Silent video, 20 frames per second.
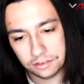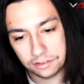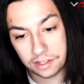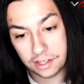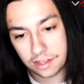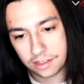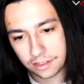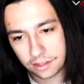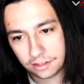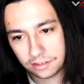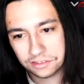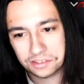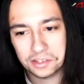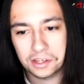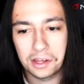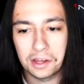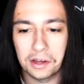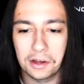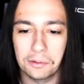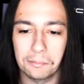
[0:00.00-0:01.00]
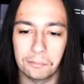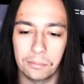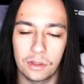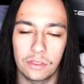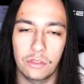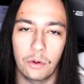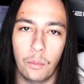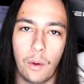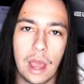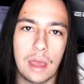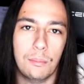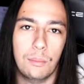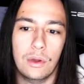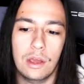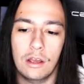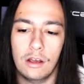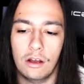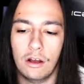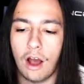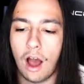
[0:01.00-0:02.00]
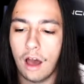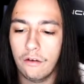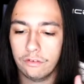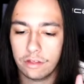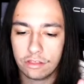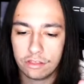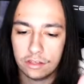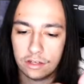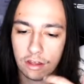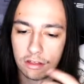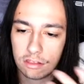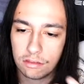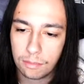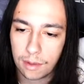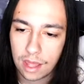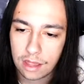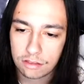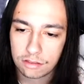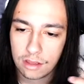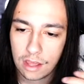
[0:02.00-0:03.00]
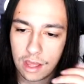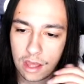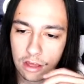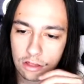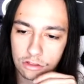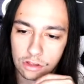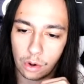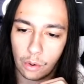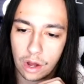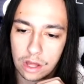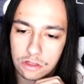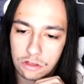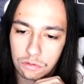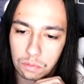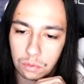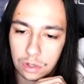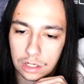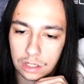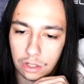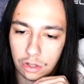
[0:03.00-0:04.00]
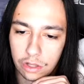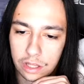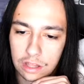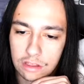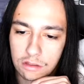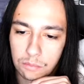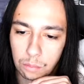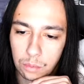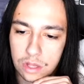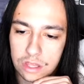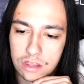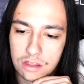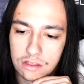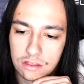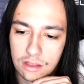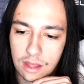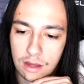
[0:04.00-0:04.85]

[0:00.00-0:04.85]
Decent. But the white pair obviously does the best. So I just wanted to look at some recent